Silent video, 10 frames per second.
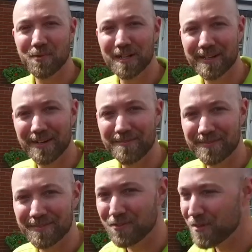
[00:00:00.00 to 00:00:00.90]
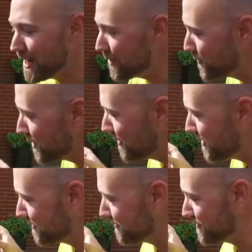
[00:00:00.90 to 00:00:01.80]
welcome. Today we are
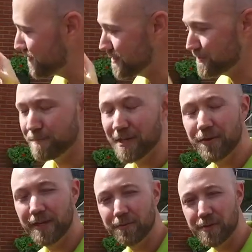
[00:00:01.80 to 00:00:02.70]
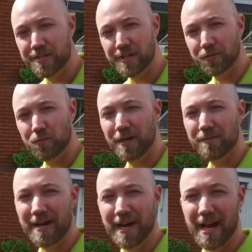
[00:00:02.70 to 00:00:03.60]
next to this beauty, which is one
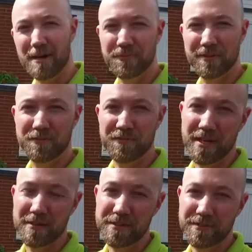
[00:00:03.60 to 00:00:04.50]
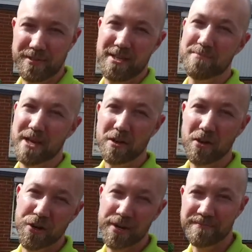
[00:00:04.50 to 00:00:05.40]
of my absolute favorites in my
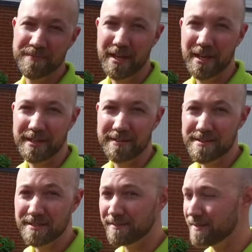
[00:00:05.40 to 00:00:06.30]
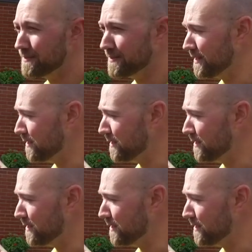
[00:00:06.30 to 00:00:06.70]
garden. And this is the